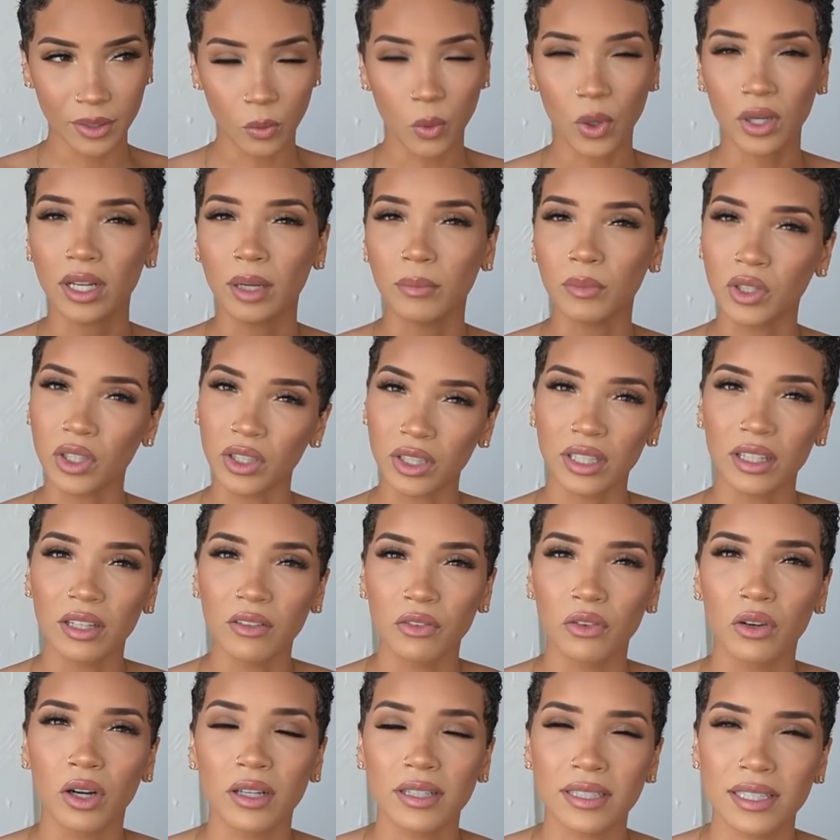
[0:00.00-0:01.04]
what I'm looking
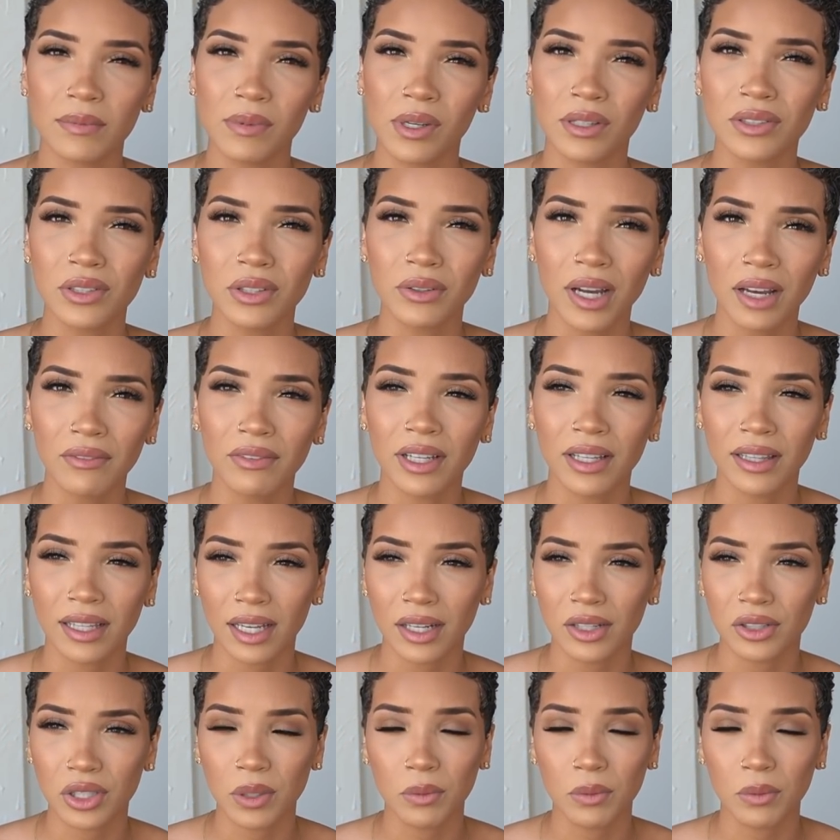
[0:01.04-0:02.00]
for because I'm also having a lot of